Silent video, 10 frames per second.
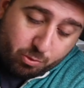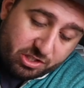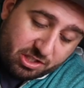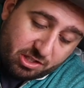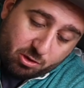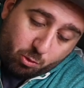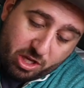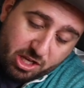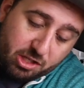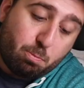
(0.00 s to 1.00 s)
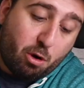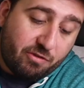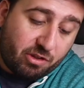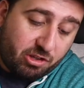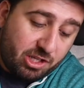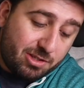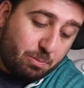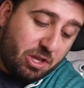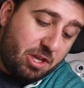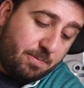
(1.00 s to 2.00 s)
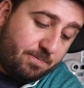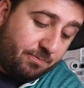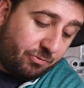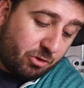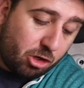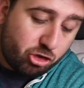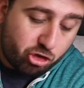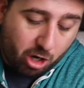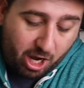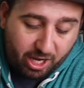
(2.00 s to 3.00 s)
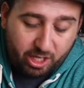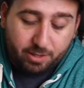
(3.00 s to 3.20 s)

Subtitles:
briskets a week as perfectly as me? Try. I